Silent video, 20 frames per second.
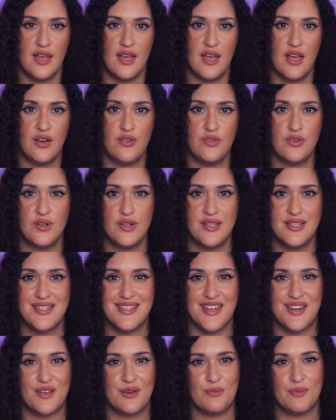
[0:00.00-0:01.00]

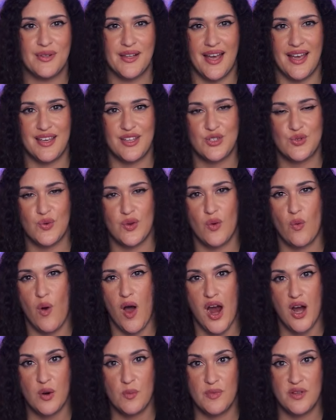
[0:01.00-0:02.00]
Governance and compliance
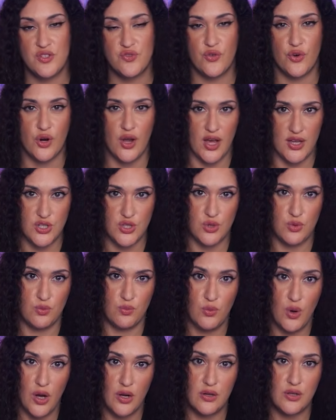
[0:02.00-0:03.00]
requirements for
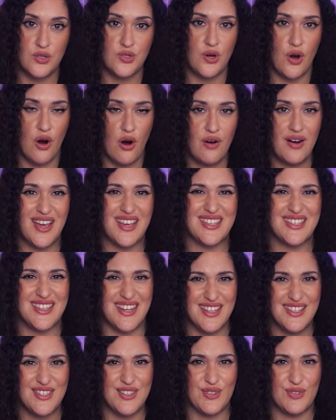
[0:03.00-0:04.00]
custom models are
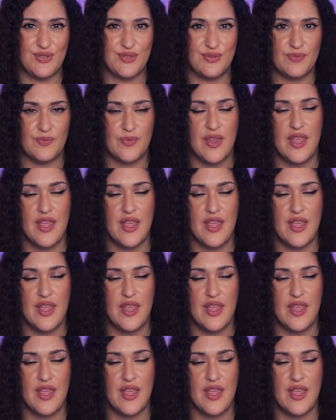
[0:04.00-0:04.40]
extensive.